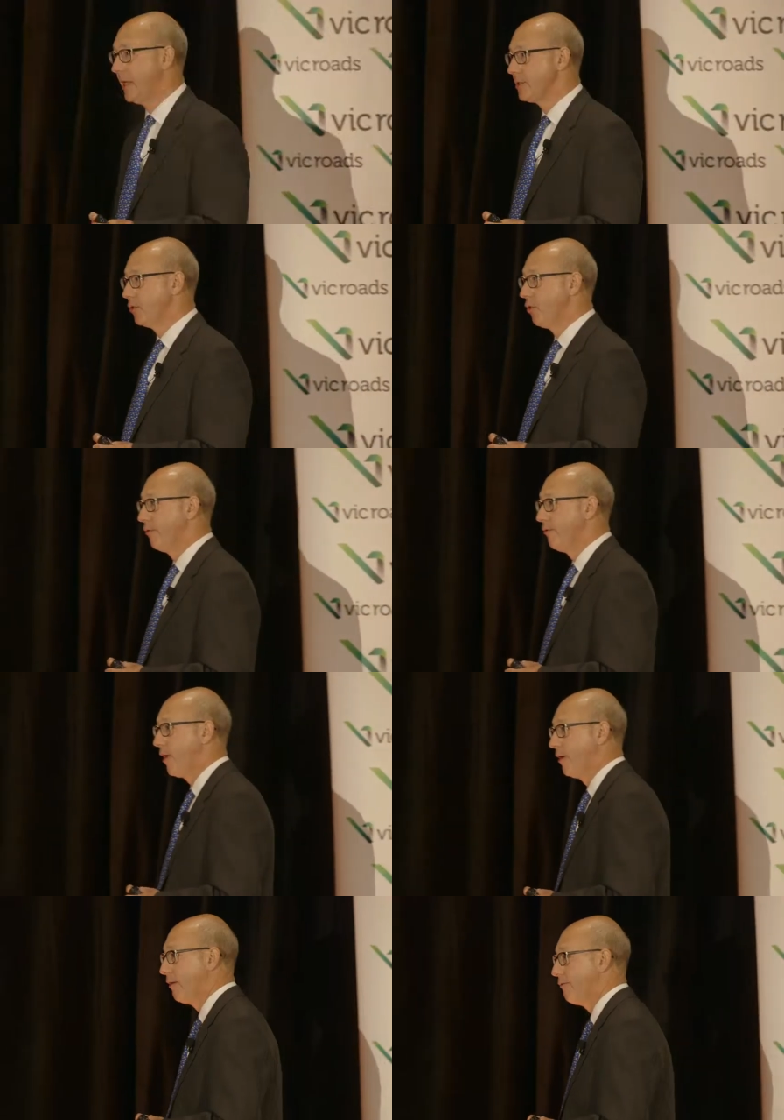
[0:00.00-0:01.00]
he hasn't gone
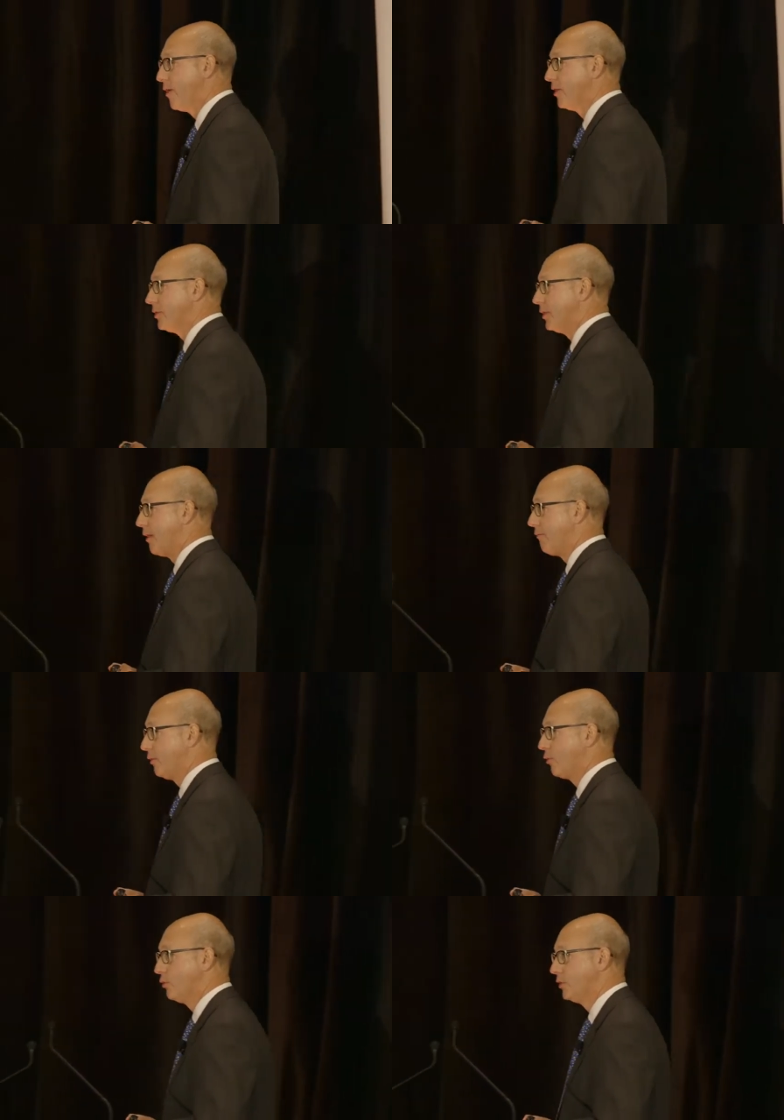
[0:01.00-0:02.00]
far enough, fast enough,
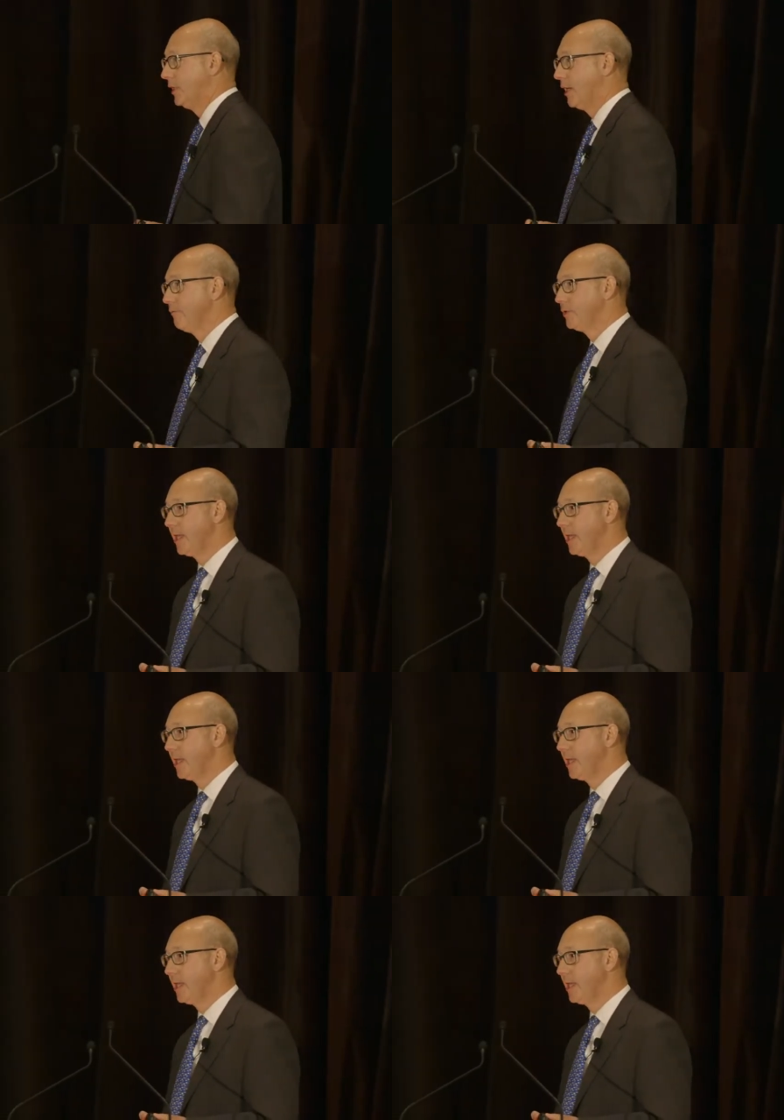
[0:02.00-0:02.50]
and of course he loves